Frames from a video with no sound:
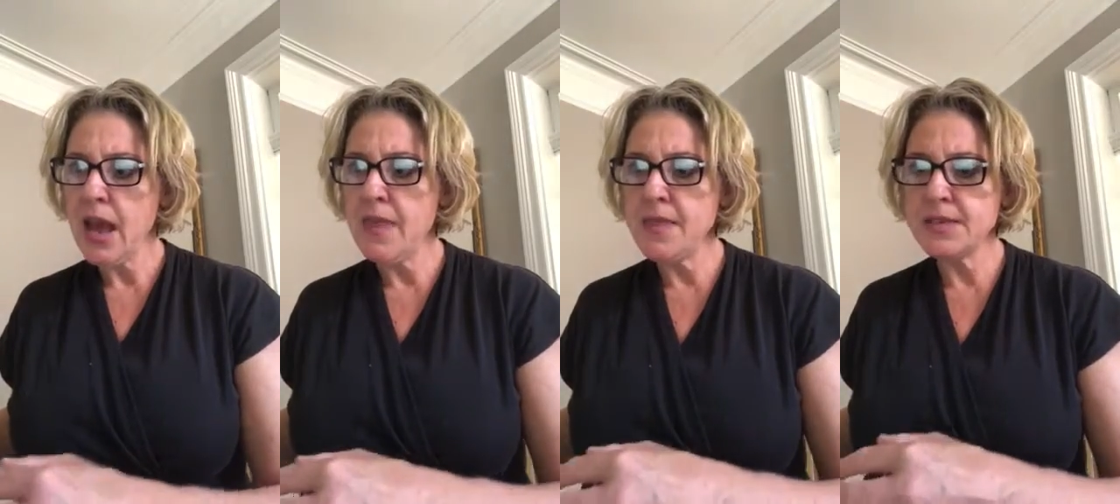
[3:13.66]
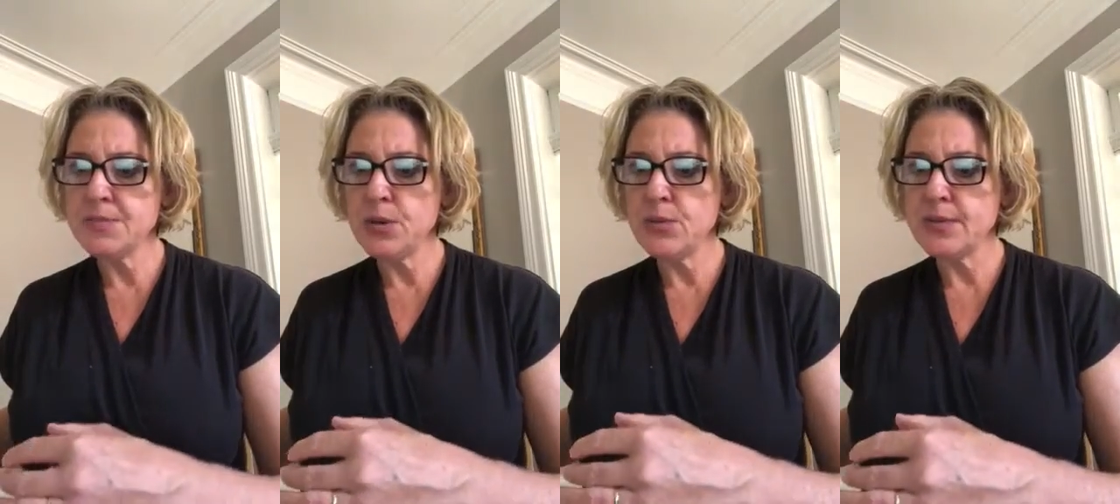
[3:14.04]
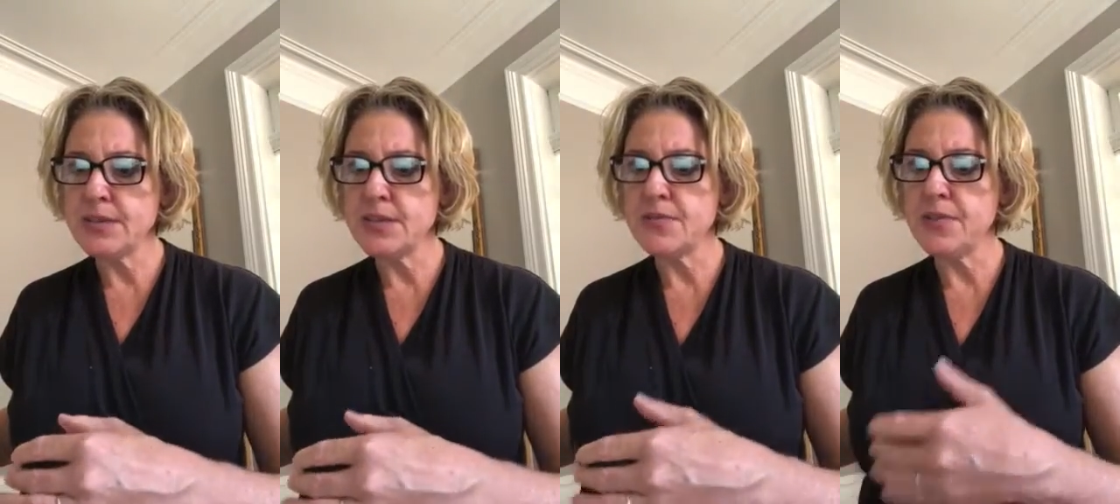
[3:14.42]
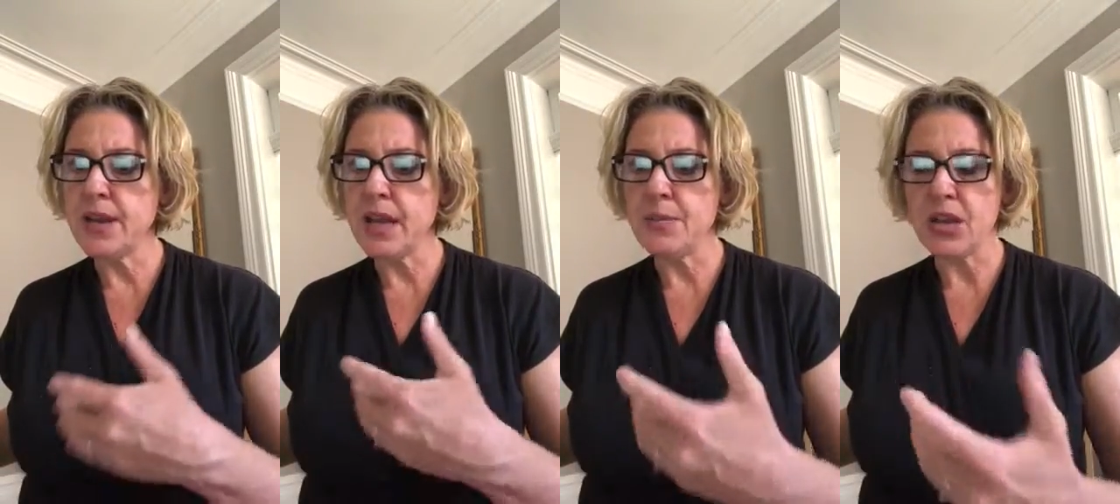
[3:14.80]
And this builds into
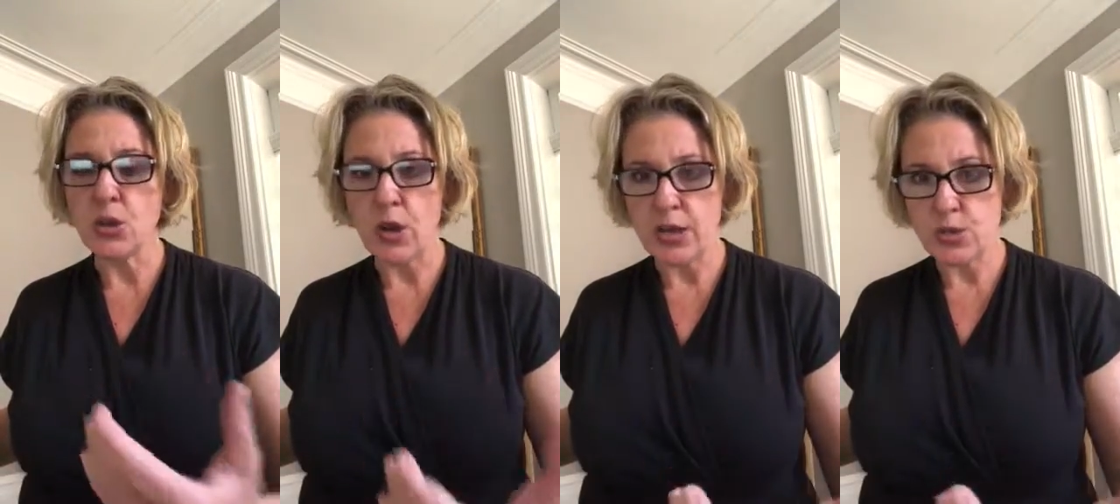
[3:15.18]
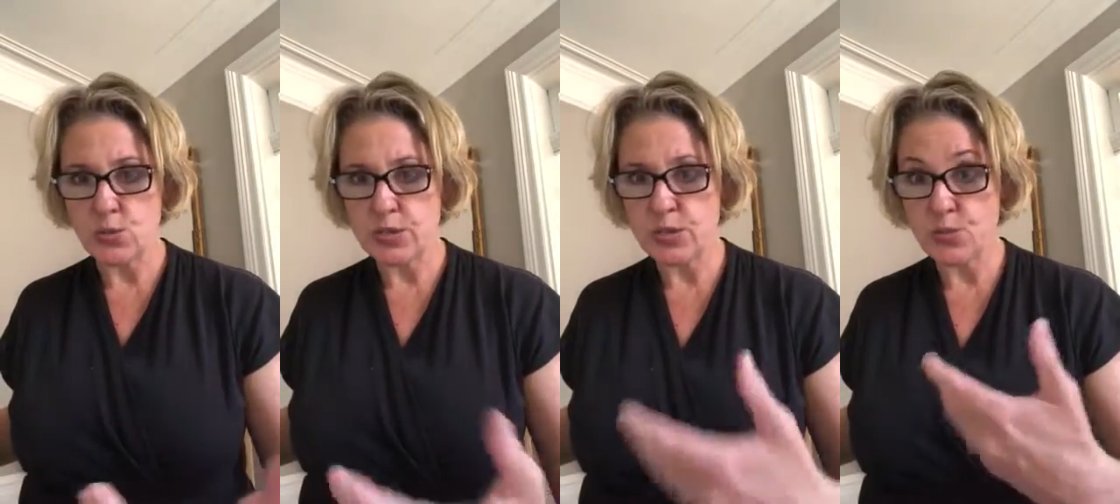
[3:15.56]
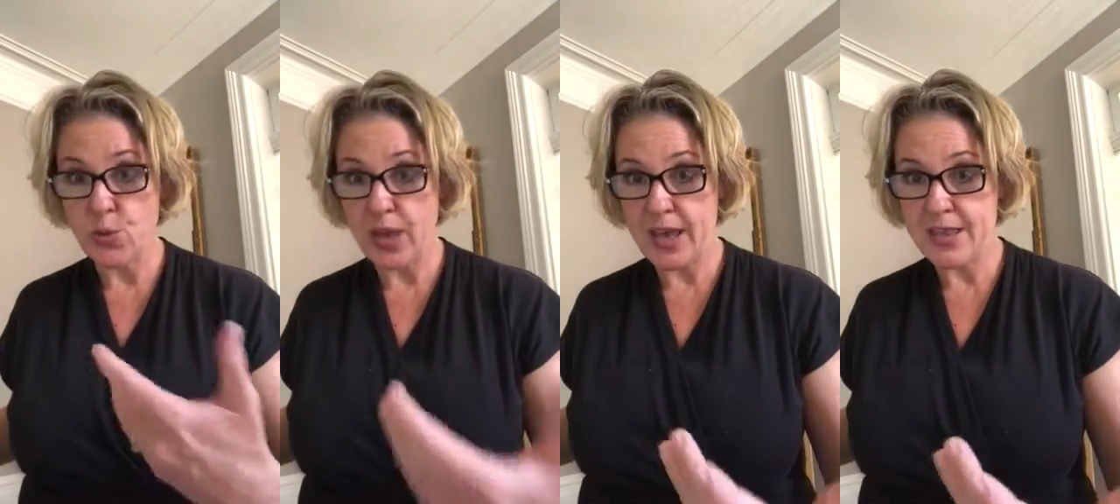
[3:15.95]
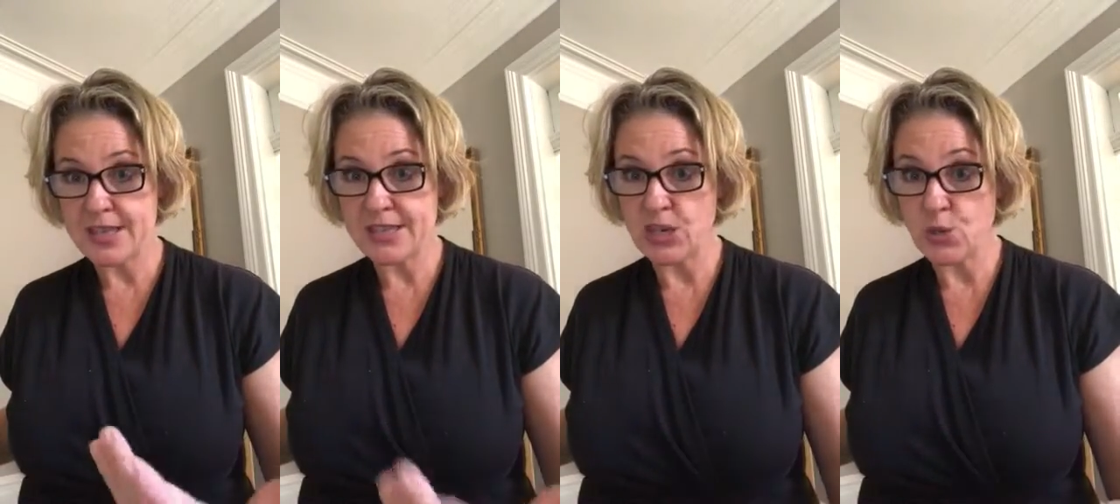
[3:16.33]
phonemic knowledge, which is where the
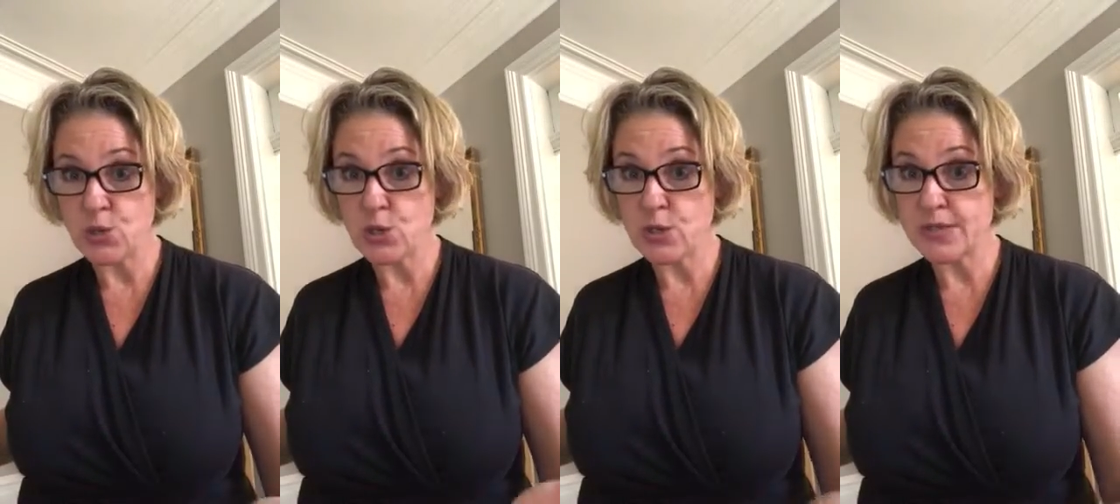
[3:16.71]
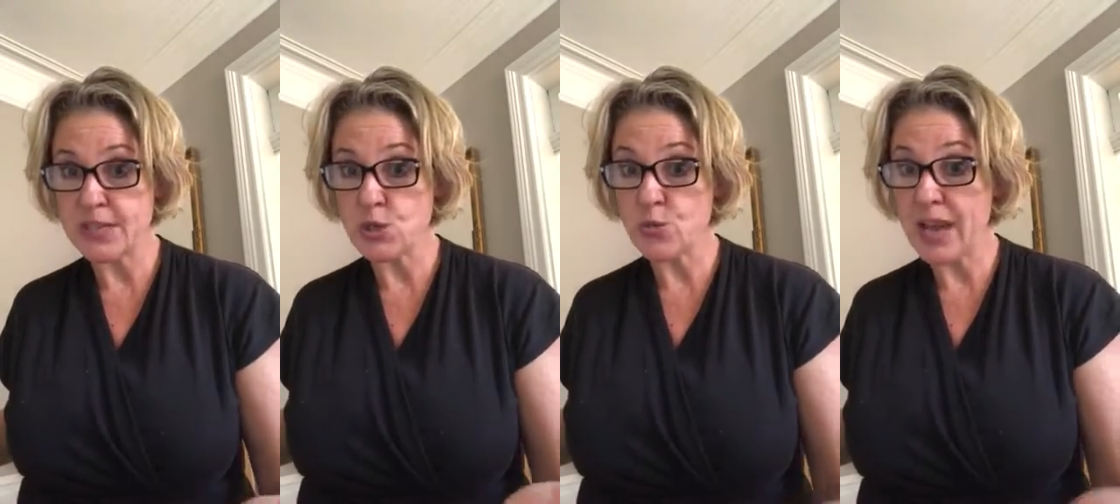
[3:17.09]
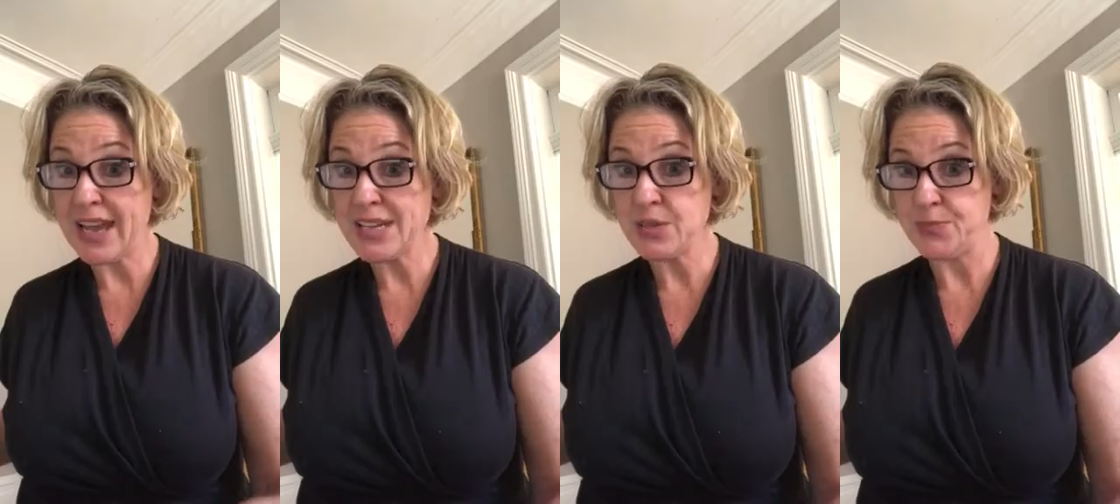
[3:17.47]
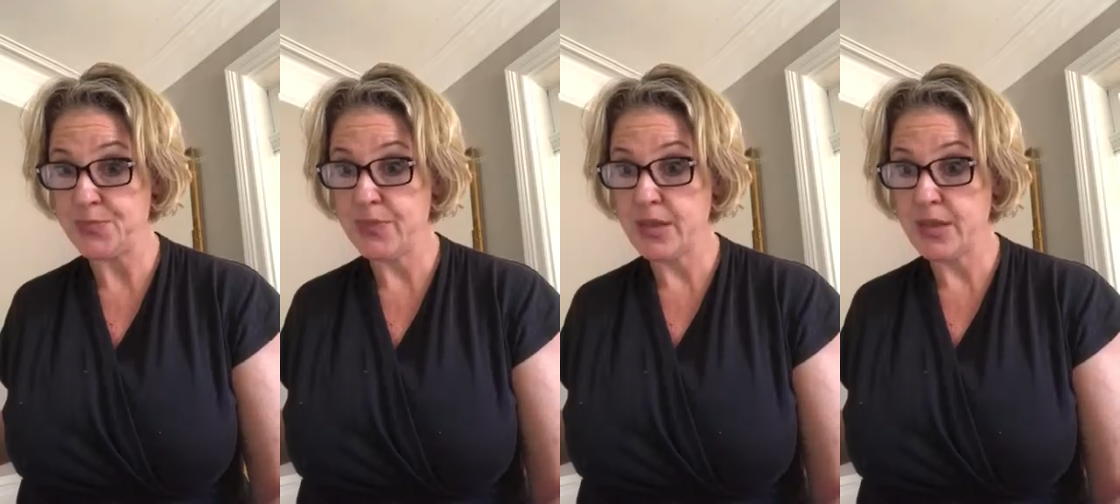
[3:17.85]
cell turns into an atom.